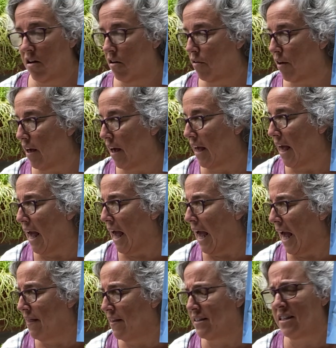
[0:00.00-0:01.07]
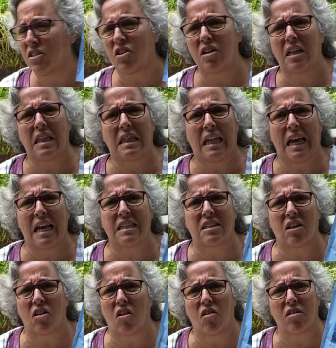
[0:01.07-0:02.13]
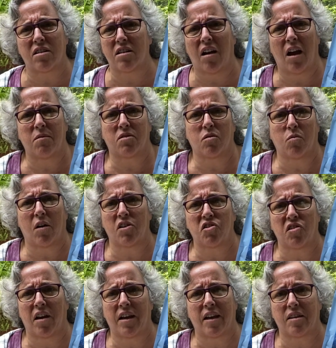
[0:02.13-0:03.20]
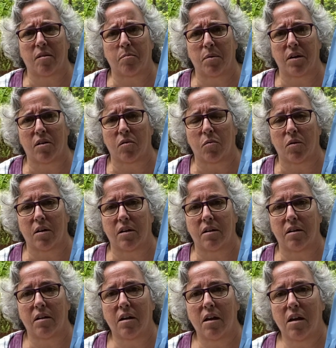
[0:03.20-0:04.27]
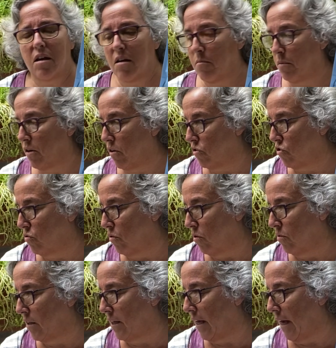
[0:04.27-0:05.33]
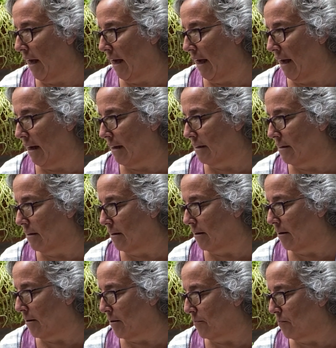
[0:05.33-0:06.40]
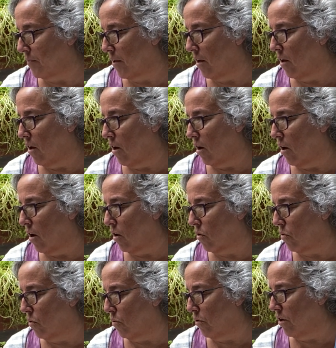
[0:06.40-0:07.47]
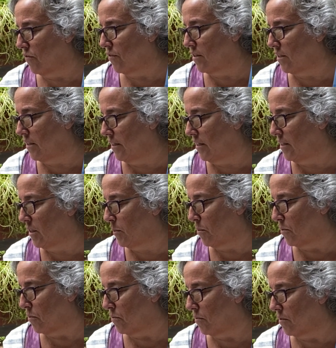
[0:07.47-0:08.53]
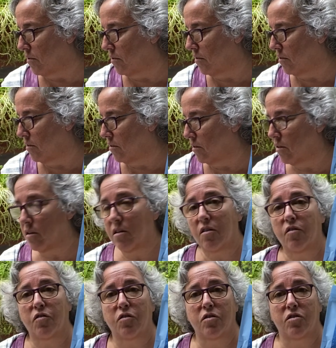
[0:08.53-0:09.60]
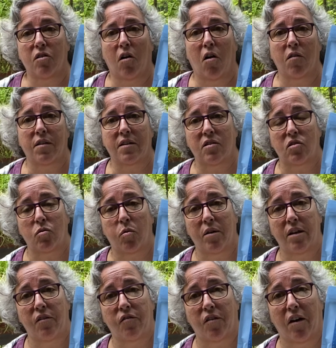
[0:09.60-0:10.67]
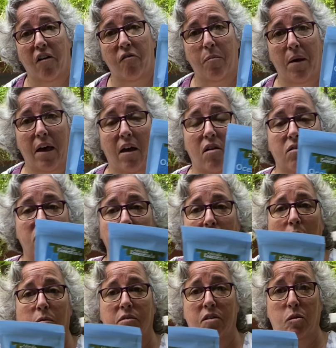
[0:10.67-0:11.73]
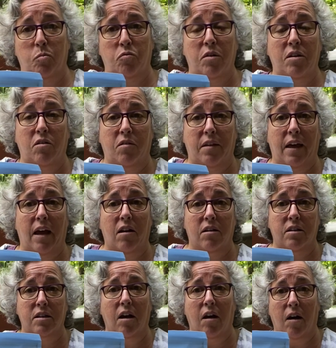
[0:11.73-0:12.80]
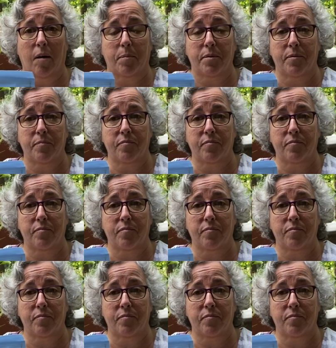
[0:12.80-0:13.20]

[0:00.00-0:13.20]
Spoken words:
Okay, and this is gonna last a long time, so why should I get the bigger one? Because you only add 1/4 teaspoon for a dog that's 25 pounds, so I would sprinkle that on top.